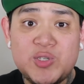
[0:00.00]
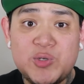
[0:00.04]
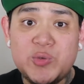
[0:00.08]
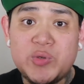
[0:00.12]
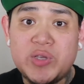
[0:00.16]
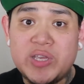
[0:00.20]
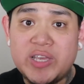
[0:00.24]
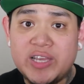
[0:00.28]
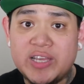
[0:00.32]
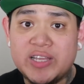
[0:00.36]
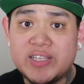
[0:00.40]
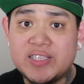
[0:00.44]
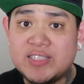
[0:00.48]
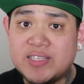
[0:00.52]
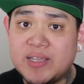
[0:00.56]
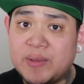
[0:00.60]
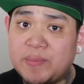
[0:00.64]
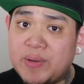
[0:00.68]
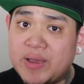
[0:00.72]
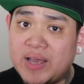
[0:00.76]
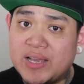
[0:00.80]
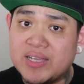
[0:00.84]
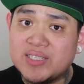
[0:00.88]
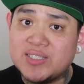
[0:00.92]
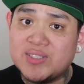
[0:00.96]
two kids that
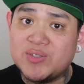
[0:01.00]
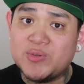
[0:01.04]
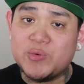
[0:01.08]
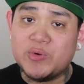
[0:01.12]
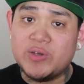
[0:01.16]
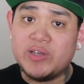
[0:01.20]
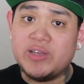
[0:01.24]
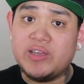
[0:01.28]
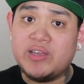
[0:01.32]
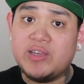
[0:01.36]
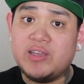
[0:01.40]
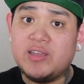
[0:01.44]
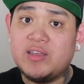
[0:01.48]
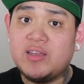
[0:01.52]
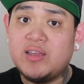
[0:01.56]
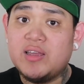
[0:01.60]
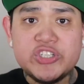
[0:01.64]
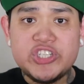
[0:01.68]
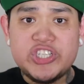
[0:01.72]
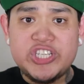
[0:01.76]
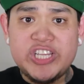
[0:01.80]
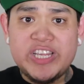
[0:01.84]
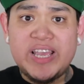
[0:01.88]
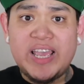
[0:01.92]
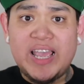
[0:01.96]
passed away.
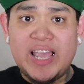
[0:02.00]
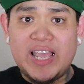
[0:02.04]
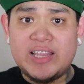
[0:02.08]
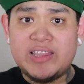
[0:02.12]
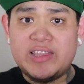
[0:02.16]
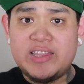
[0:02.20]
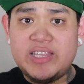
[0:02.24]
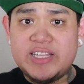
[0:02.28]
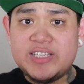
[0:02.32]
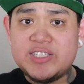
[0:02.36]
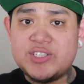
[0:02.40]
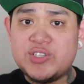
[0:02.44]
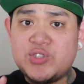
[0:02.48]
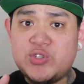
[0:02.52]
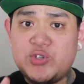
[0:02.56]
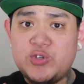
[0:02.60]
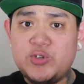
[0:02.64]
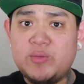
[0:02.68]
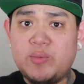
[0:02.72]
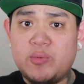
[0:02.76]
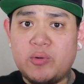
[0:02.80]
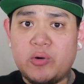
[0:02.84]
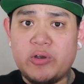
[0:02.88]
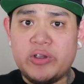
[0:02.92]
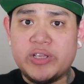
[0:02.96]
She had these
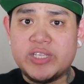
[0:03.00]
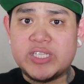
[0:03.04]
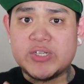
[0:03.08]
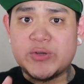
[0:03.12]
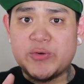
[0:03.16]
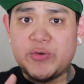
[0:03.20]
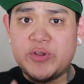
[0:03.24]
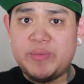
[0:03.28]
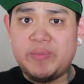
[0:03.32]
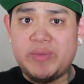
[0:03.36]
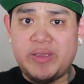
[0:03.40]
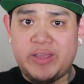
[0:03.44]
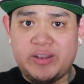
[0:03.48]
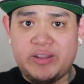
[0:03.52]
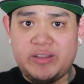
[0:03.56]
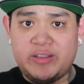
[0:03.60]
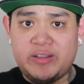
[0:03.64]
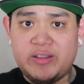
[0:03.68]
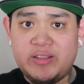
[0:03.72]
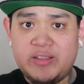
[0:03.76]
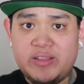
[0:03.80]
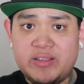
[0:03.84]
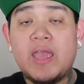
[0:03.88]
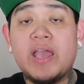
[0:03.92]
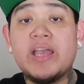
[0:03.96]
two boys
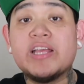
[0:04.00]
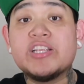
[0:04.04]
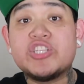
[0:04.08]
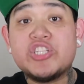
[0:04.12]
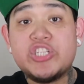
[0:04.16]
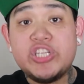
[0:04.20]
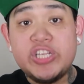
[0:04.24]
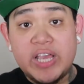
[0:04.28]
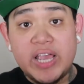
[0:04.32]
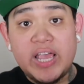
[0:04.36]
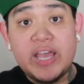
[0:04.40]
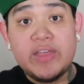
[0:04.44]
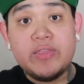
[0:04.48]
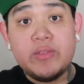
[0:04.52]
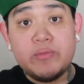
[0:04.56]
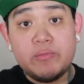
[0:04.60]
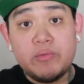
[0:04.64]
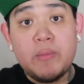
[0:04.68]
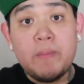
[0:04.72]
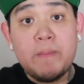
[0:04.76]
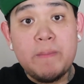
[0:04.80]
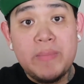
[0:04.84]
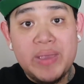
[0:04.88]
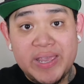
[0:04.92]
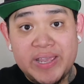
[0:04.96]
cremated, and she had the
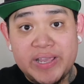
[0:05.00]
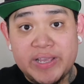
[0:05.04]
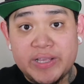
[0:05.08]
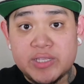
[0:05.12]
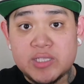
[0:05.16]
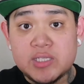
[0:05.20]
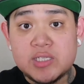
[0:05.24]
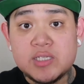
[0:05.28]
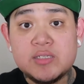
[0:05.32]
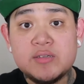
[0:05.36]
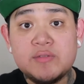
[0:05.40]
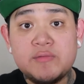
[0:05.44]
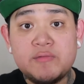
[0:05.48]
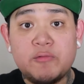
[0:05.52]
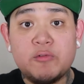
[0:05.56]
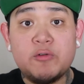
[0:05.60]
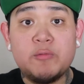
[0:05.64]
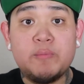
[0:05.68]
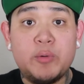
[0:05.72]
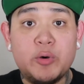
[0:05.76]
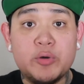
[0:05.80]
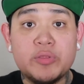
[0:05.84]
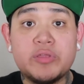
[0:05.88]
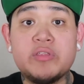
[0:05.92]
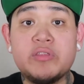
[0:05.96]
remains for
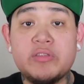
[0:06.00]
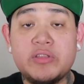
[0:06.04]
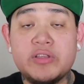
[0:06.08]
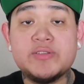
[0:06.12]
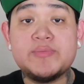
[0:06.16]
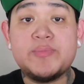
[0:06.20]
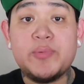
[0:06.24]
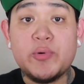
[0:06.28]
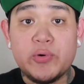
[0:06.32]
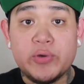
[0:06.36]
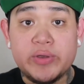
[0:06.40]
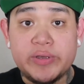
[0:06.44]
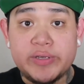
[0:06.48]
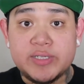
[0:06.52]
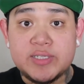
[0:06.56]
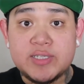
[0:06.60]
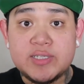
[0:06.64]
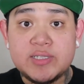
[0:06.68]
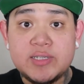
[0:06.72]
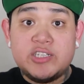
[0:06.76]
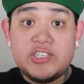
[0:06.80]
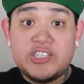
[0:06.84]
both of these boys.